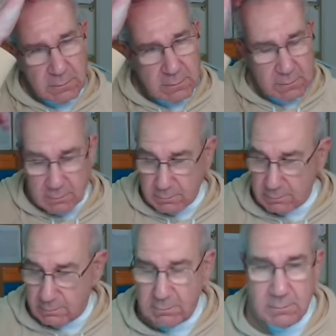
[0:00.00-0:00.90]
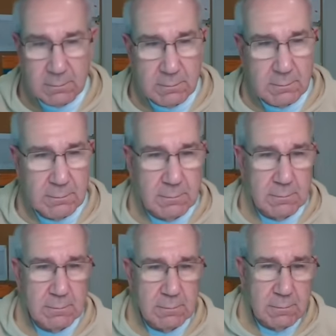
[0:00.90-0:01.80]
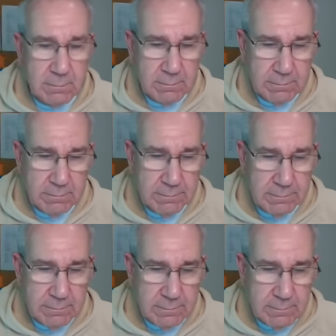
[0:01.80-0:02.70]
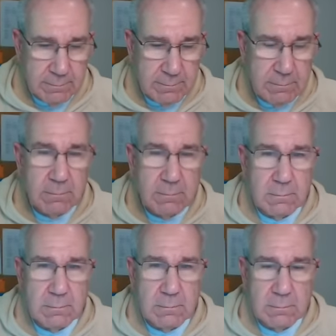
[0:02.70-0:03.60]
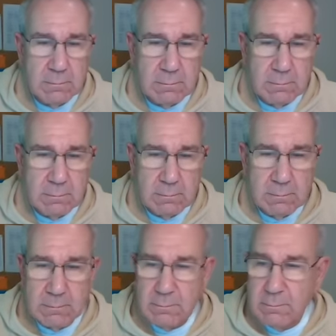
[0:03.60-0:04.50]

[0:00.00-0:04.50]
(silent)